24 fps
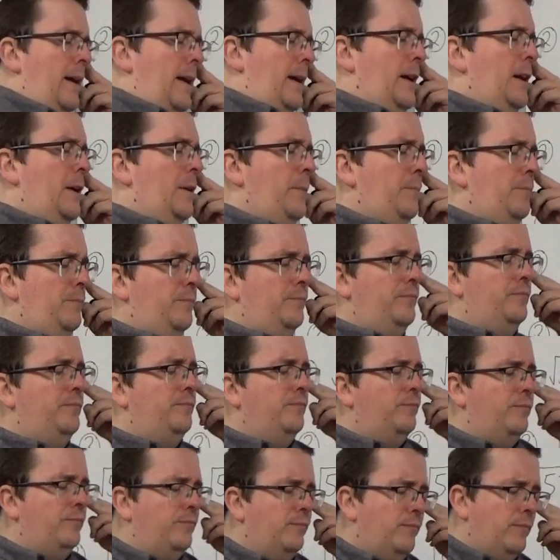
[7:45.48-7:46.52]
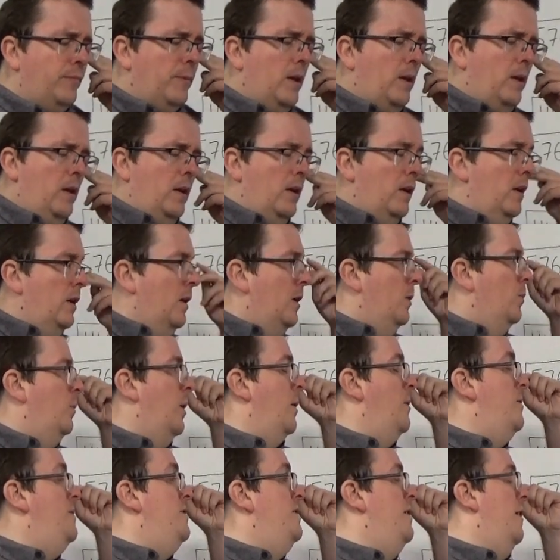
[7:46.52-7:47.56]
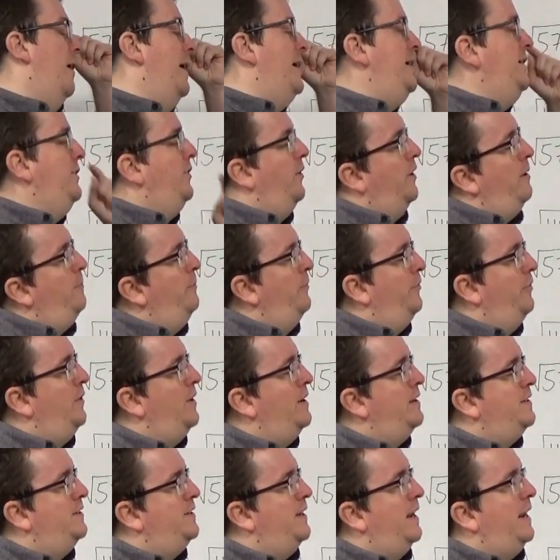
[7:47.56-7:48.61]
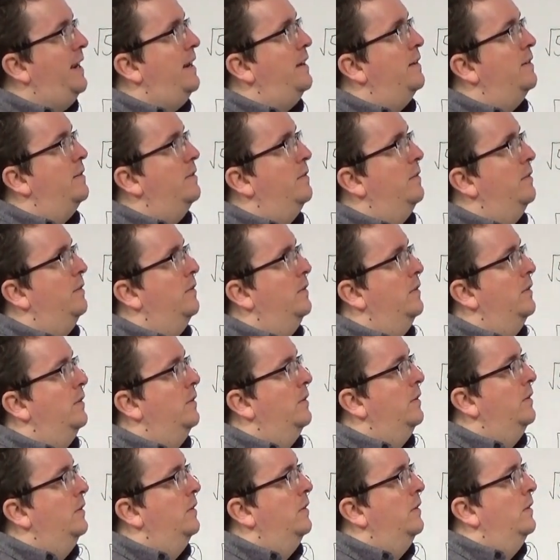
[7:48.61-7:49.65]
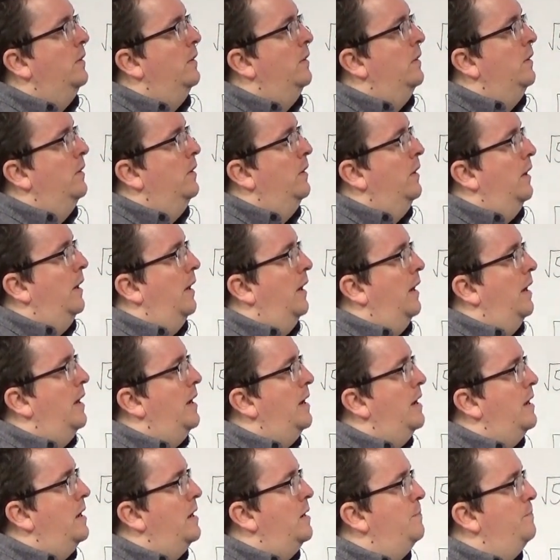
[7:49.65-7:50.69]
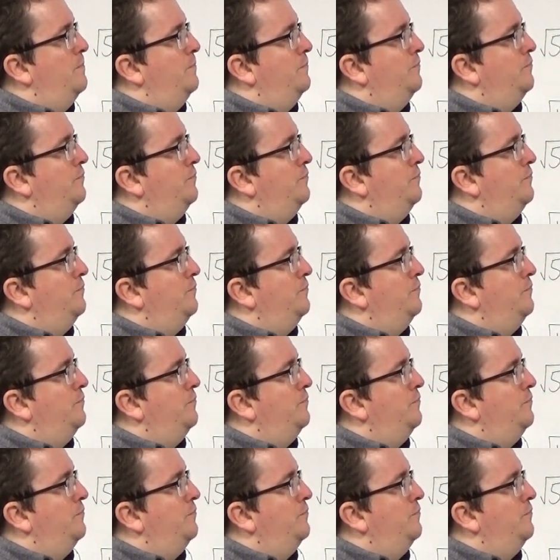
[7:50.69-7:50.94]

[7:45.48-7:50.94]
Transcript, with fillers: Um, well, 9 times 13. Um, that